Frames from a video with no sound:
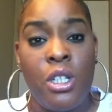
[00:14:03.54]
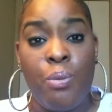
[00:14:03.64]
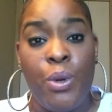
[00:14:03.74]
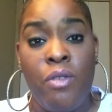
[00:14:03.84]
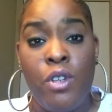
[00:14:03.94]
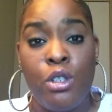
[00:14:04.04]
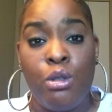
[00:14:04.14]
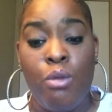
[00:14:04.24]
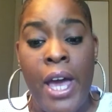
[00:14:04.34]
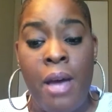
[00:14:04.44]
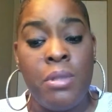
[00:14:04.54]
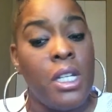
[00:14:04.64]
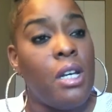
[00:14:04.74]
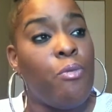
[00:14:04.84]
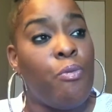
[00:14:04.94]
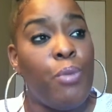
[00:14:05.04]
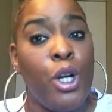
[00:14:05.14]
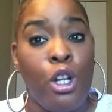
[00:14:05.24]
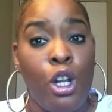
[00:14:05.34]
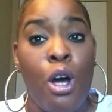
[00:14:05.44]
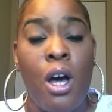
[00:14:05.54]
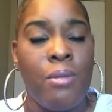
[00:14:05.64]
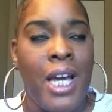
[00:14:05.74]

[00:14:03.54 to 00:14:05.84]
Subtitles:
in the previous 2 apps, Glow